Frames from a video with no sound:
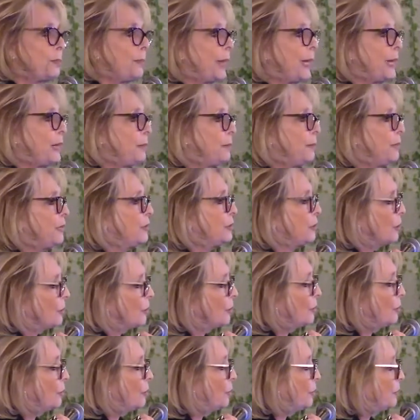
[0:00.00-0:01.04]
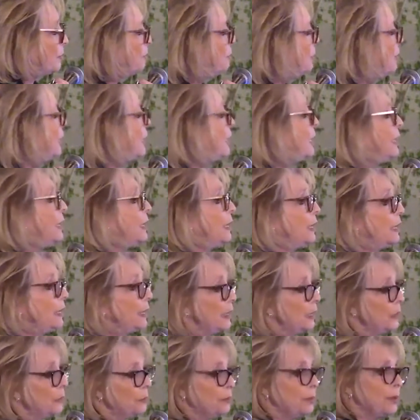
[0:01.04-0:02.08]
baby girl with
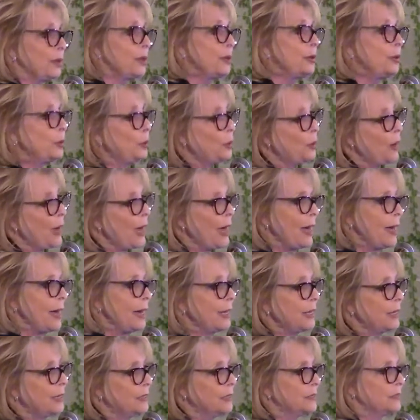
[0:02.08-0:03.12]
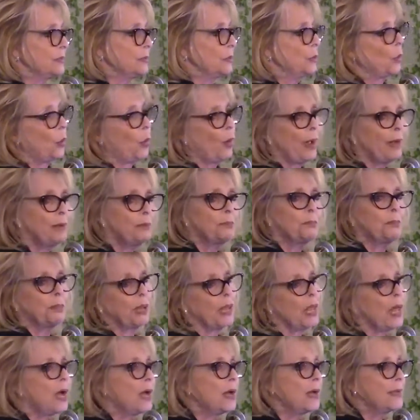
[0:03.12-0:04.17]
big blue eyes and white
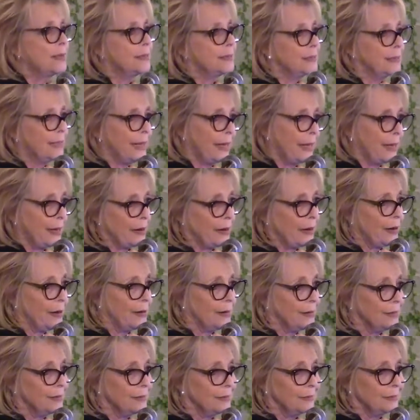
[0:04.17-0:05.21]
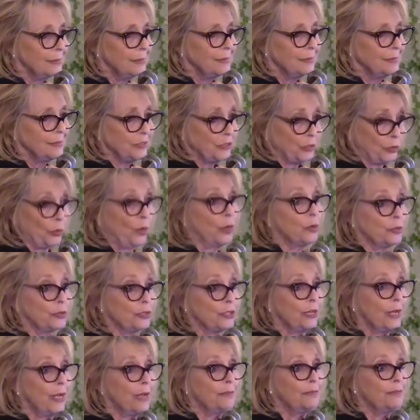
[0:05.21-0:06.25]
blonde hair to
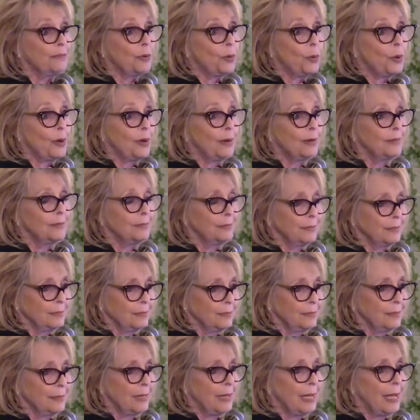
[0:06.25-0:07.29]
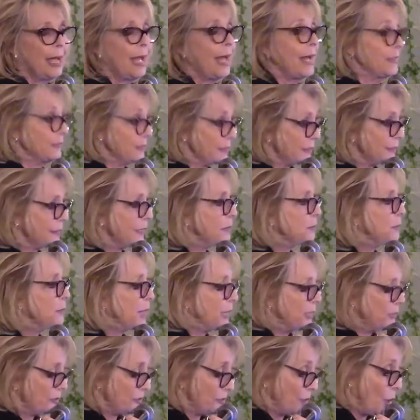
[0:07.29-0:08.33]
crochet for and sing
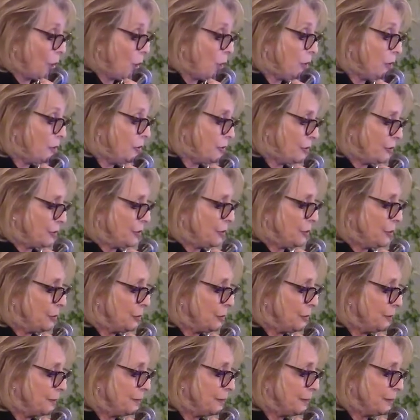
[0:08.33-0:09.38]
my songs to.